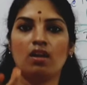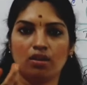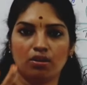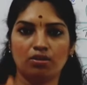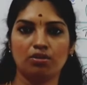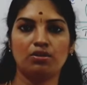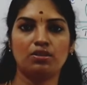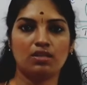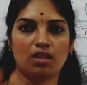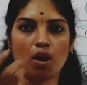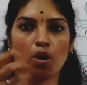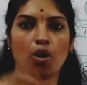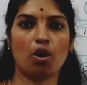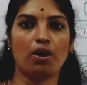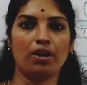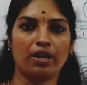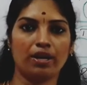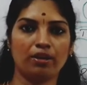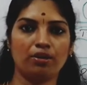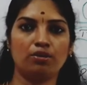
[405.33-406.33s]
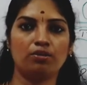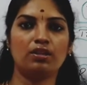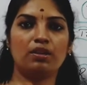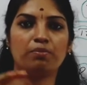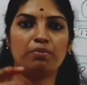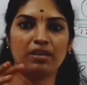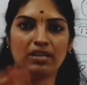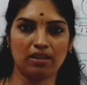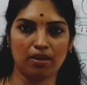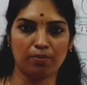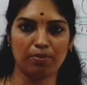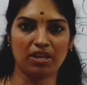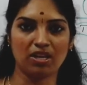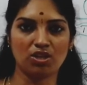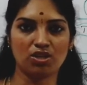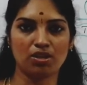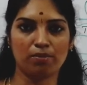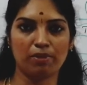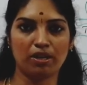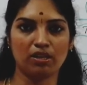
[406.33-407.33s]
goods, according to the
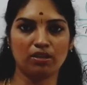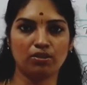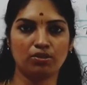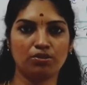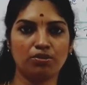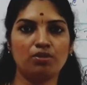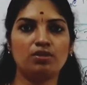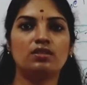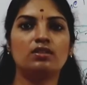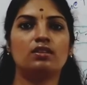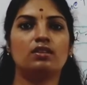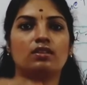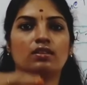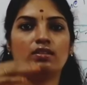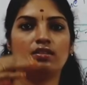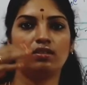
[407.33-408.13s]
perishable goods,